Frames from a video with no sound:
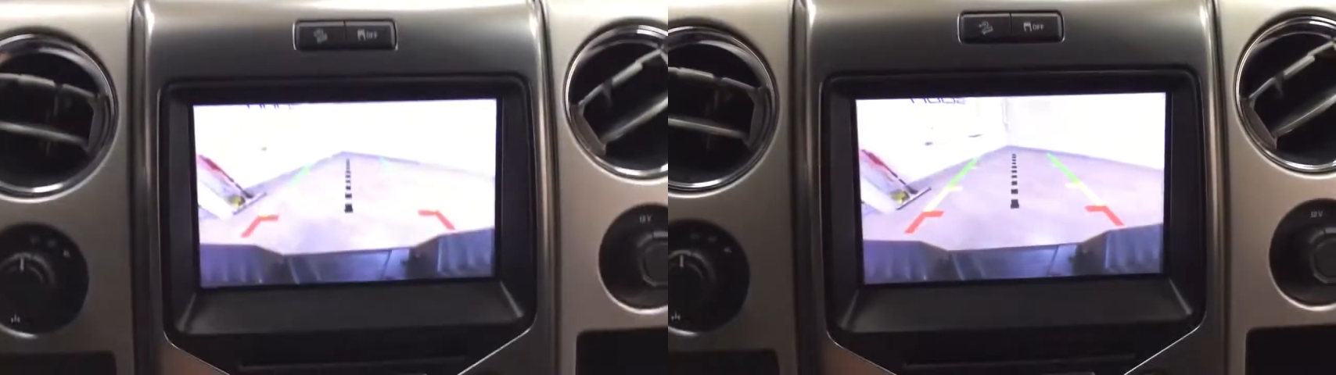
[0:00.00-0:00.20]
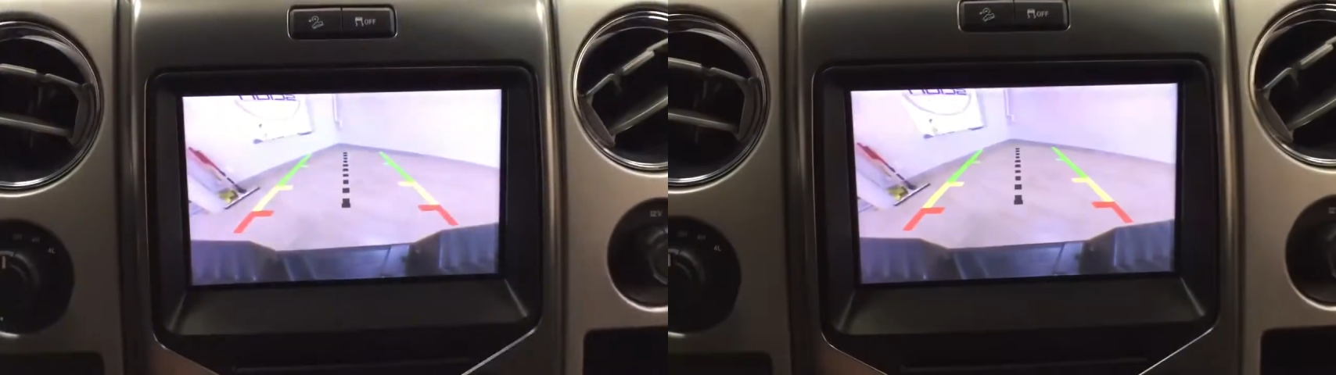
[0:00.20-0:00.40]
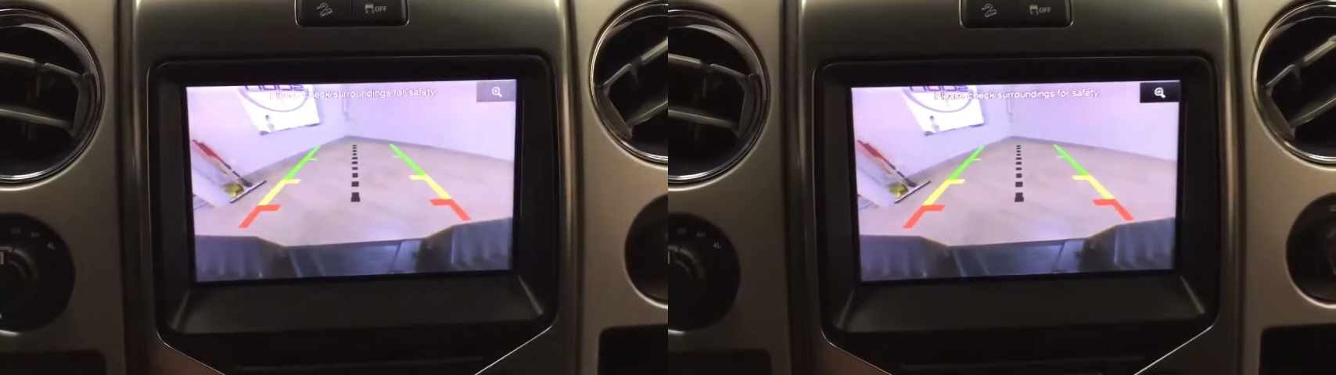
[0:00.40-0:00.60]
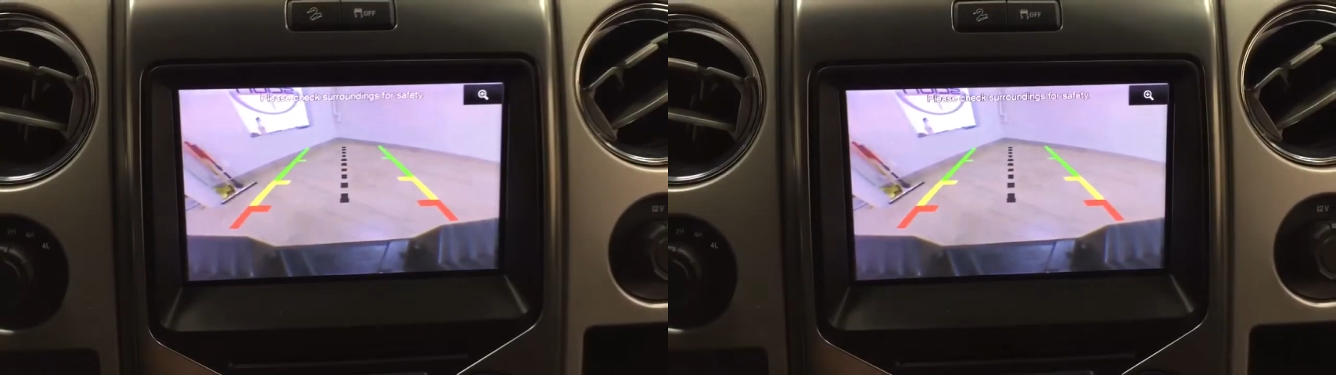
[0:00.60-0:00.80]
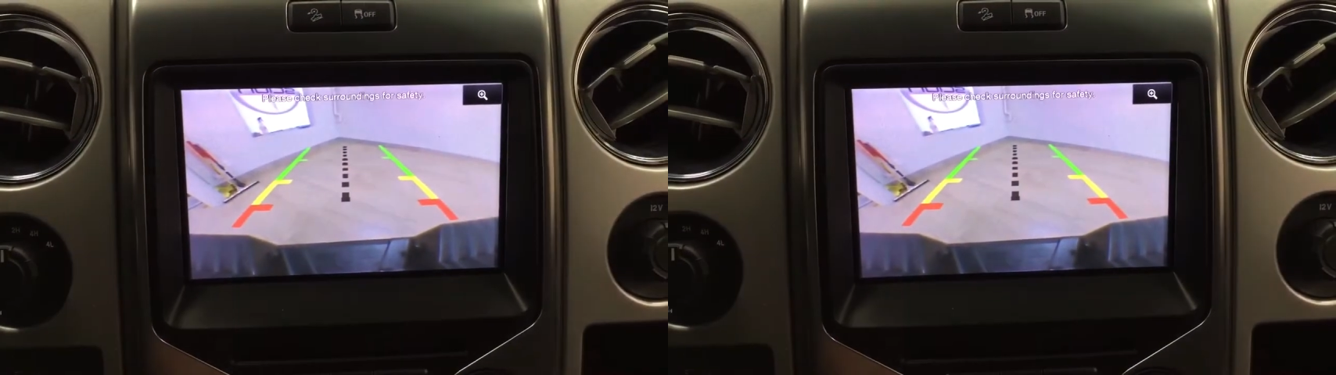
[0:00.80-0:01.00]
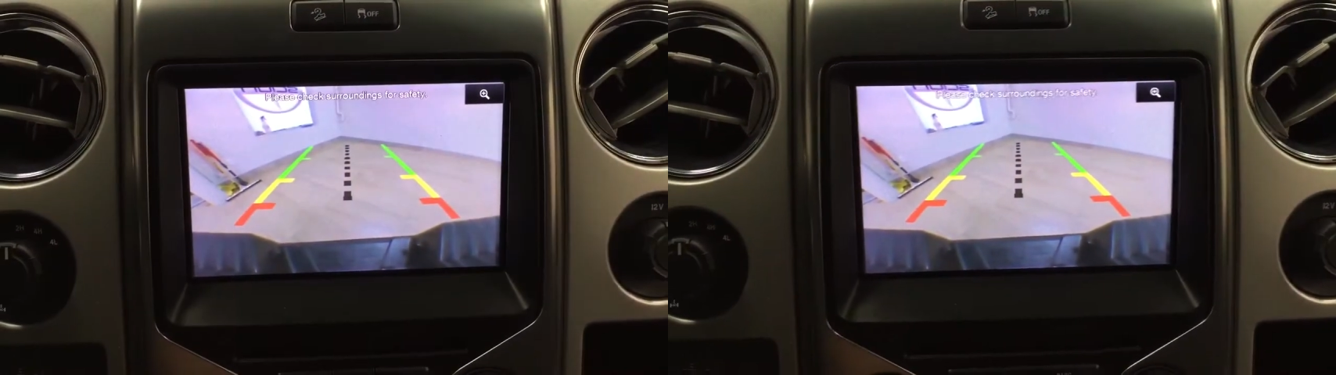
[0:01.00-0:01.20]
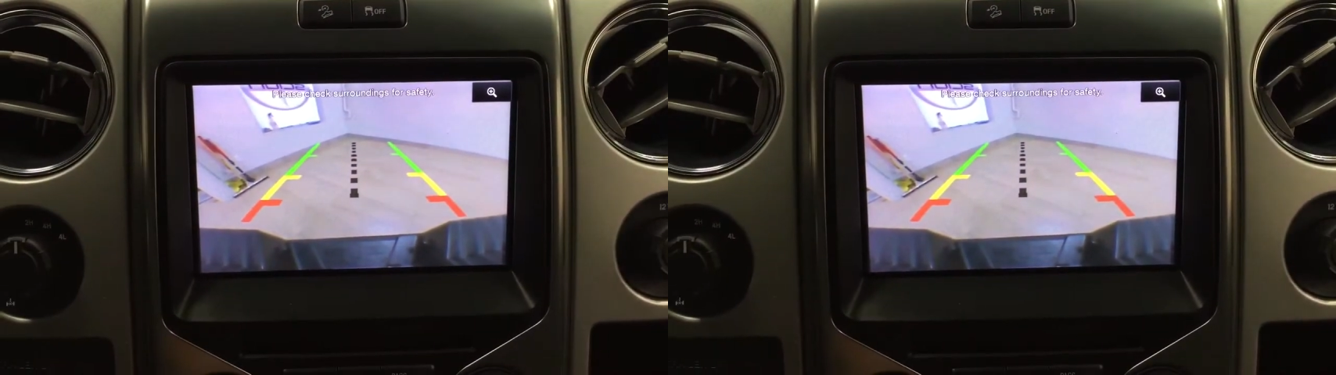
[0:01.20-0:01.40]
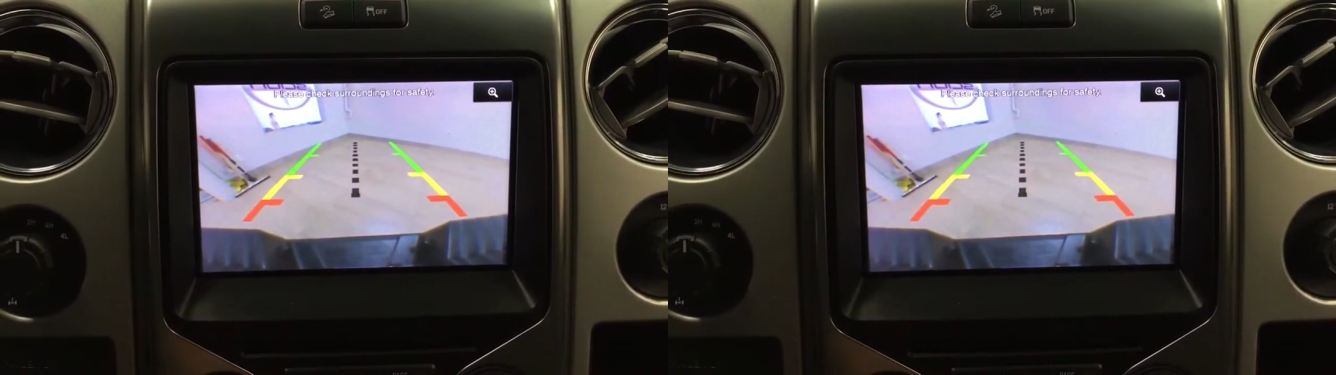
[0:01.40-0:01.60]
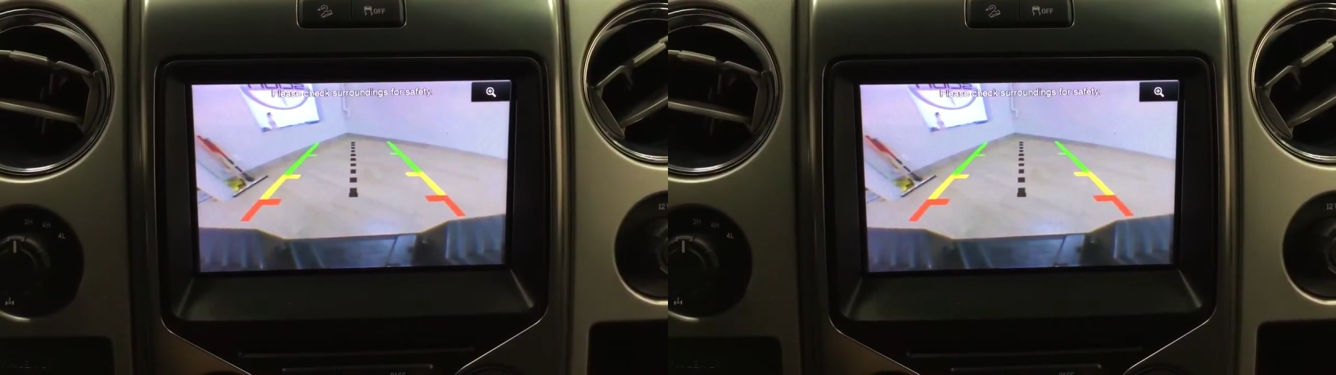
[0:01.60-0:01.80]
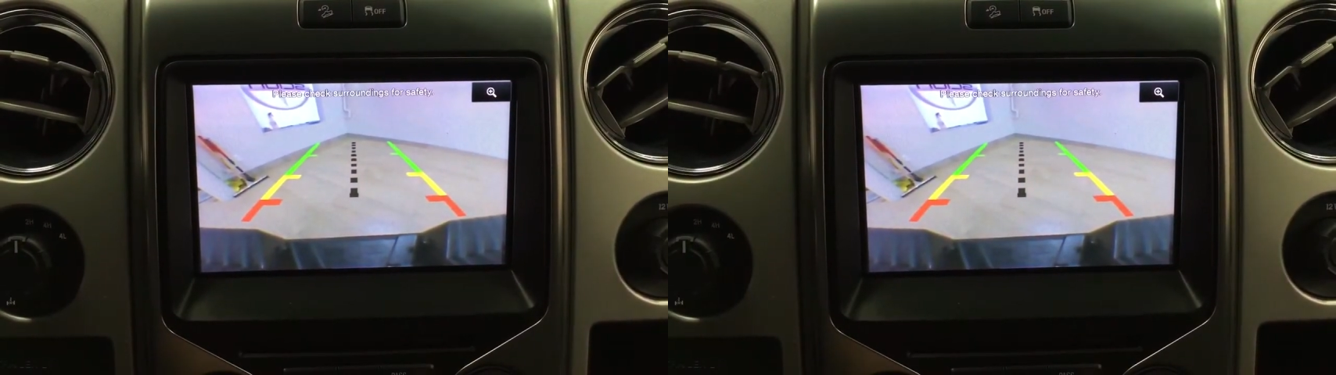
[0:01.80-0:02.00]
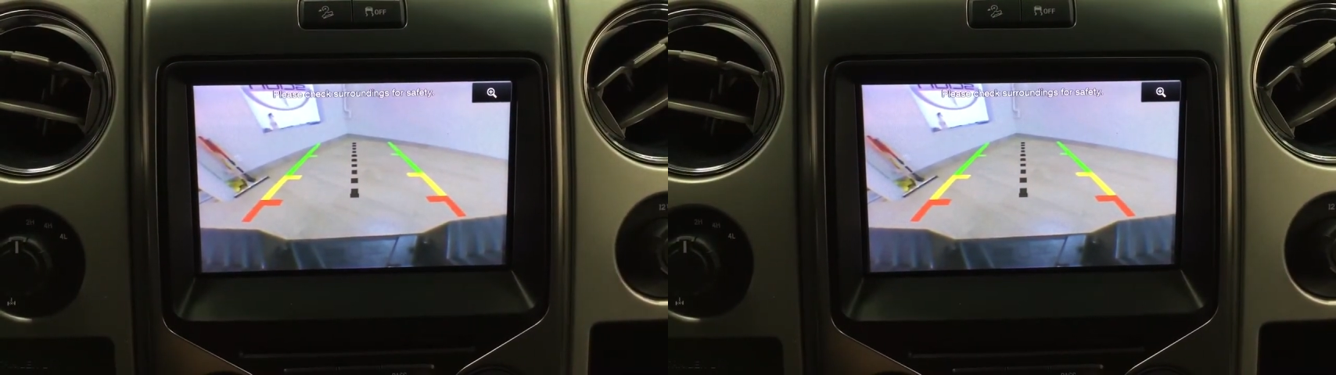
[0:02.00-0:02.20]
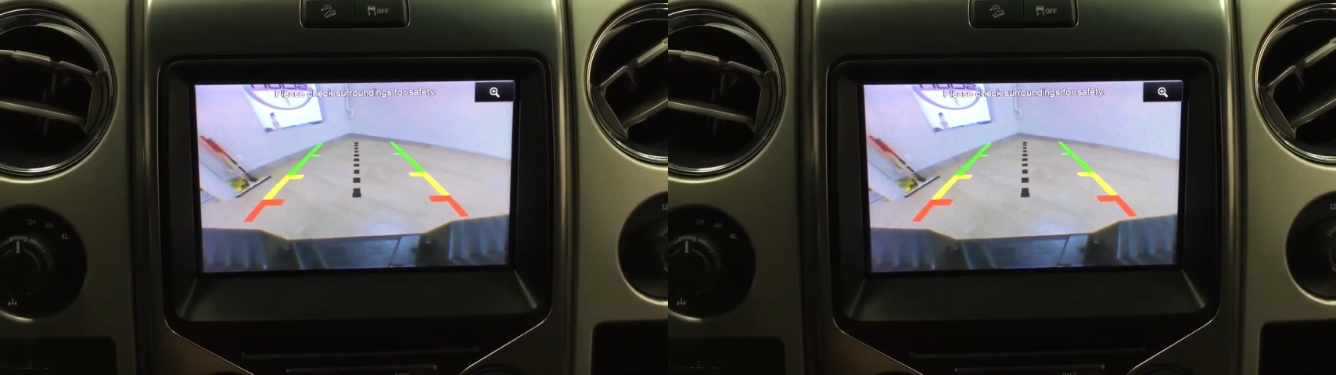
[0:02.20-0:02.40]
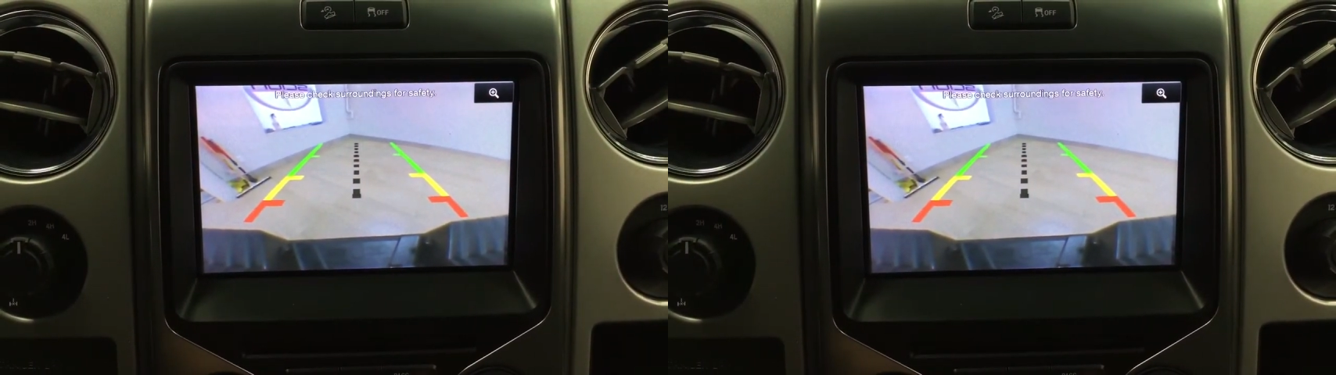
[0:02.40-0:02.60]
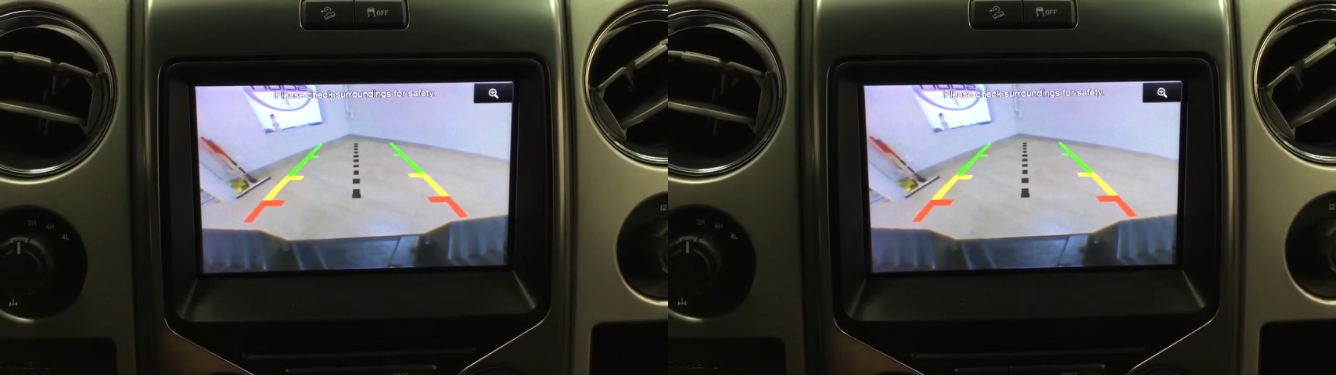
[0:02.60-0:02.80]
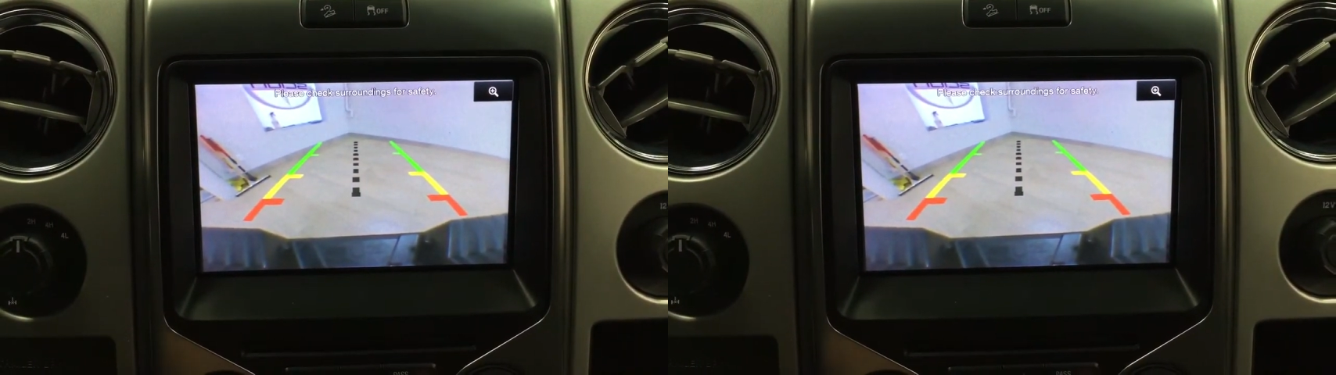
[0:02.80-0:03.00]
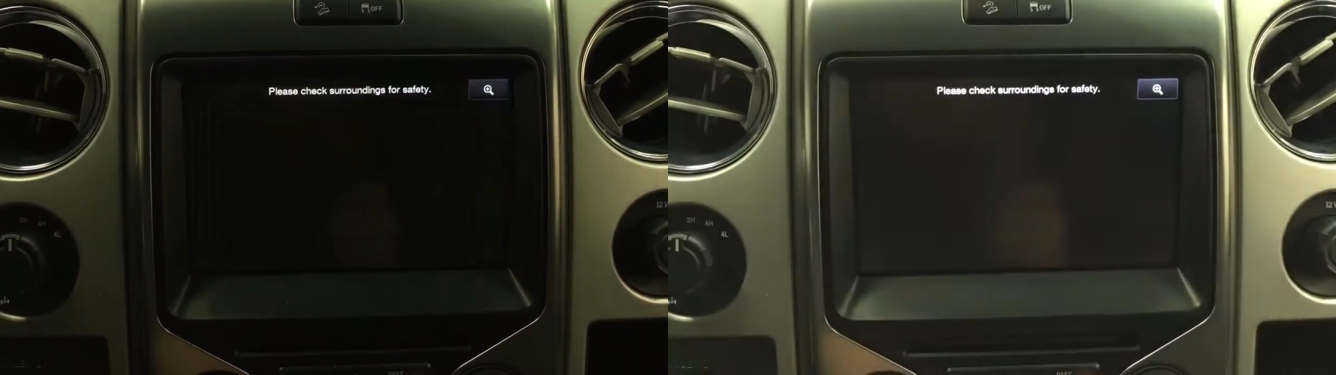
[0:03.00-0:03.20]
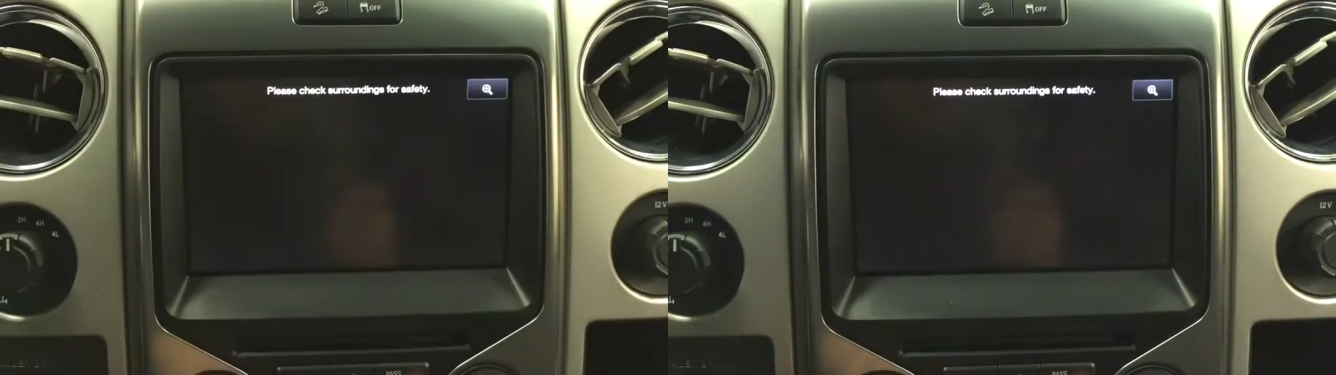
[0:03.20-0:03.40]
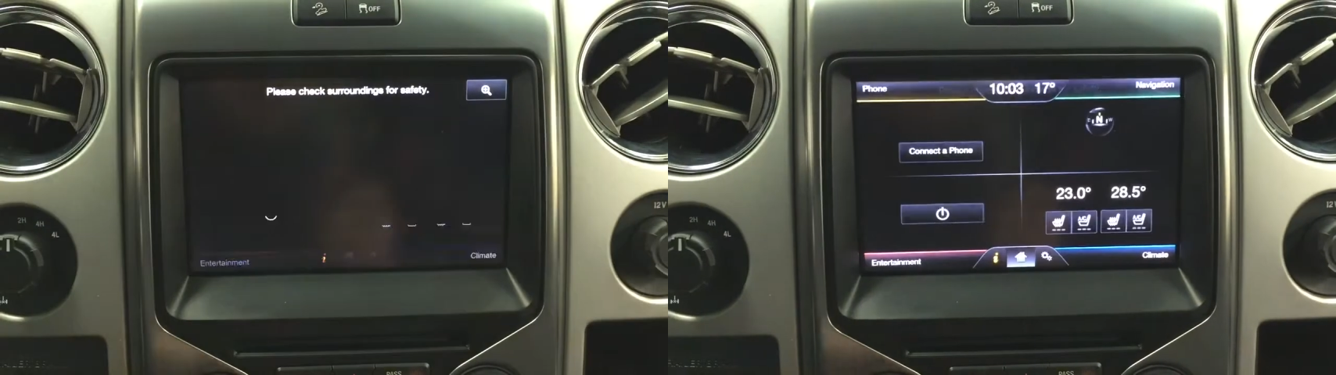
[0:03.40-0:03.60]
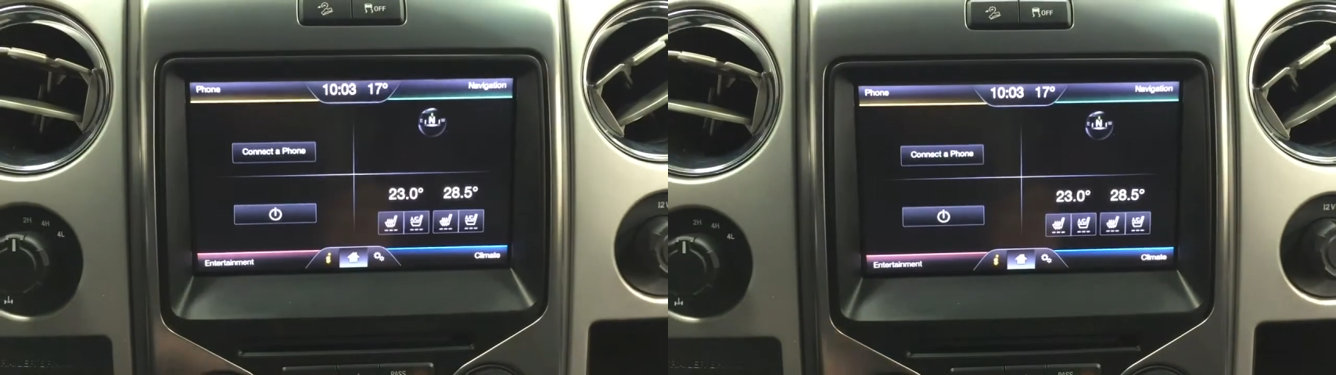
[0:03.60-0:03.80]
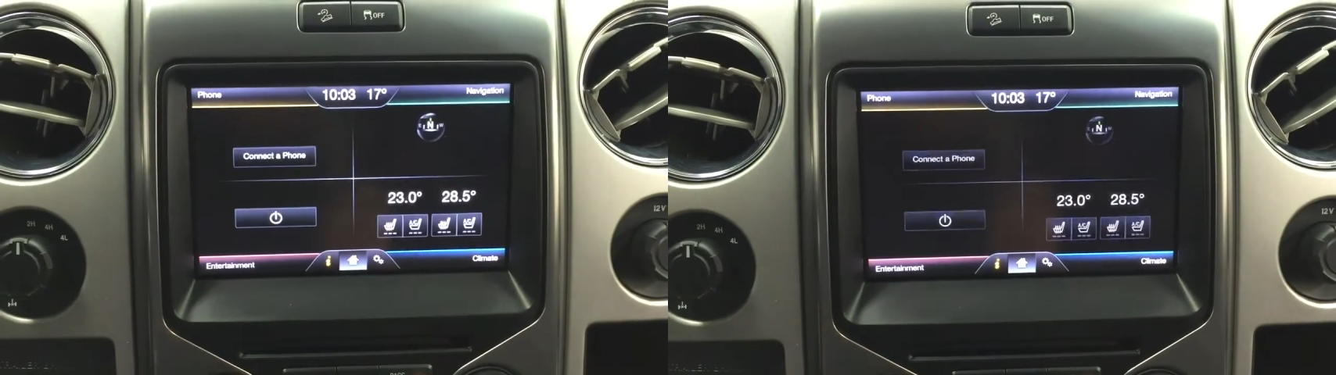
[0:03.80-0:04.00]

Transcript: [unreadable: no face in view]